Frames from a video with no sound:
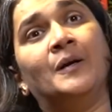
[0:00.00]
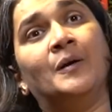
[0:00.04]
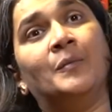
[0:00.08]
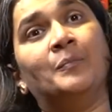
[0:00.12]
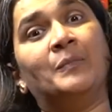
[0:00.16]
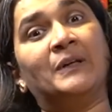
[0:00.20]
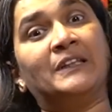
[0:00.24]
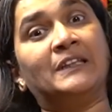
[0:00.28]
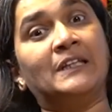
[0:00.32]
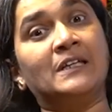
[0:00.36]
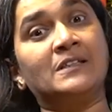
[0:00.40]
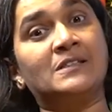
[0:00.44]

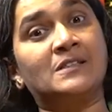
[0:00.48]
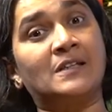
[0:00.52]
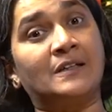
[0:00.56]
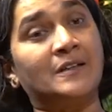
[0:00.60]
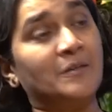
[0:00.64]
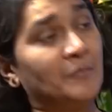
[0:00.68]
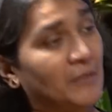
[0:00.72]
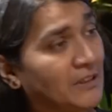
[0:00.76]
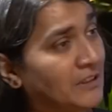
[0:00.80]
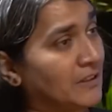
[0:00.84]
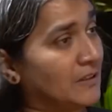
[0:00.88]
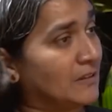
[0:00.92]
but they're
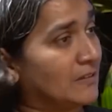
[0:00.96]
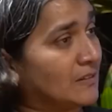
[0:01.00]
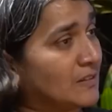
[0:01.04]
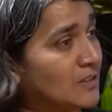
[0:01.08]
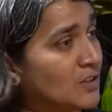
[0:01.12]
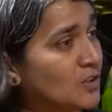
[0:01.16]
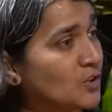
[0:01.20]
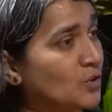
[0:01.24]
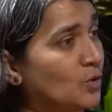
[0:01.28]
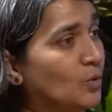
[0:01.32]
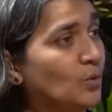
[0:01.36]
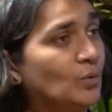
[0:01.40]
studying
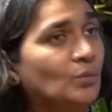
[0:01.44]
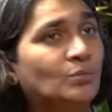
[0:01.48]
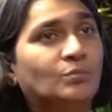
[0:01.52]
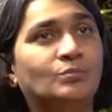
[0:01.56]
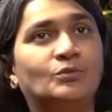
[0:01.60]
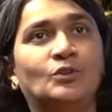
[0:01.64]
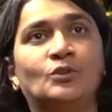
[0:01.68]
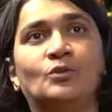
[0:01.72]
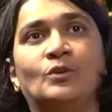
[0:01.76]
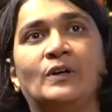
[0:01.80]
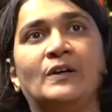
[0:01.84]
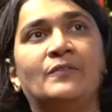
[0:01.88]
materials. So,
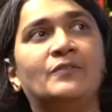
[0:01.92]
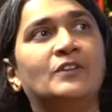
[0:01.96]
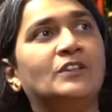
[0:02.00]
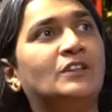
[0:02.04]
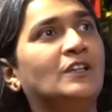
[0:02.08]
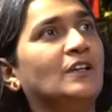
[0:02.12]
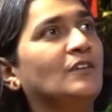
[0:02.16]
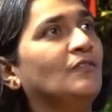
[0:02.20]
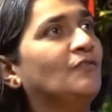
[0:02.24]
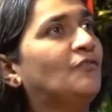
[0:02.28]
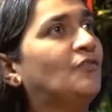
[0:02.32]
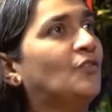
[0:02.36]

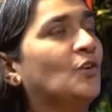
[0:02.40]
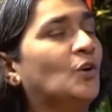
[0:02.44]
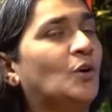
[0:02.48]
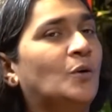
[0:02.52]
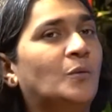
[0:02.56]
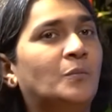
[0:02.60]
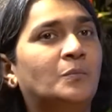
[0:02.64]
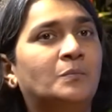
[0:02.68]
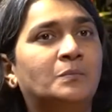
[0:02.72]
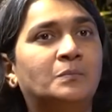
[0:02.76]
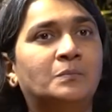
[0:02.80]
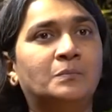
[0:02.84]
everything
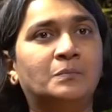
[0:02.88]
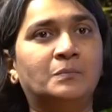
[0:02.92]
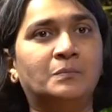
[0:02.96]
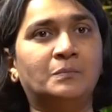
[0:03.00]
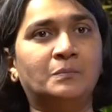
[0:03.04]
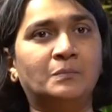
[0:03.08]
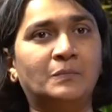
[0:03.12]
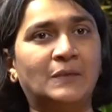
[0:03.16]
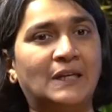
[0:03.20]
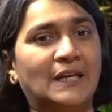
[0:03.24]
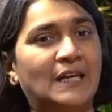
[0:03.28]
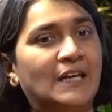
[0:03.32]

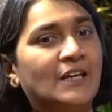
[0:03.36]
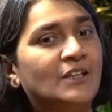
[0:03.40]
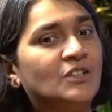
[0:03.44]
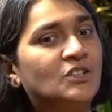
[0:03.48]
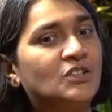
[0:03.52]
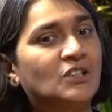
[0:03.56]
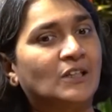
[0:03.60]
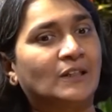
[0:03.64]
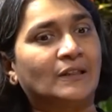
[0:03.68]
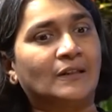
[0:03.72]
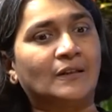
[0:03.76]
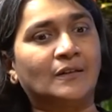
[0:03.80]
from
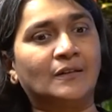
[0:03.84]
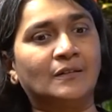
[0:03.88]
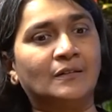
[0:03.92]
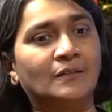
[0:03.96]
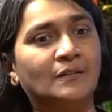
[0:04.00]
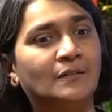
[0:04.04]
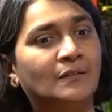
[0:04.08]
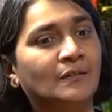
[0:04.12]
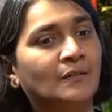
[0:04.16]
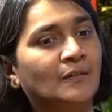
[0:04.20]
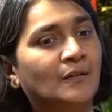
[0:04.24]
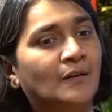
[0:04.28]

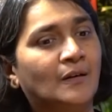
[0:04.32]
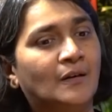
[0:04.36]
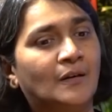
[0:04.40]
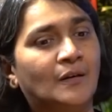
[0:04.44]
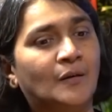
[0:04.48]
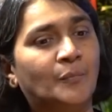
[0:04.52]
aging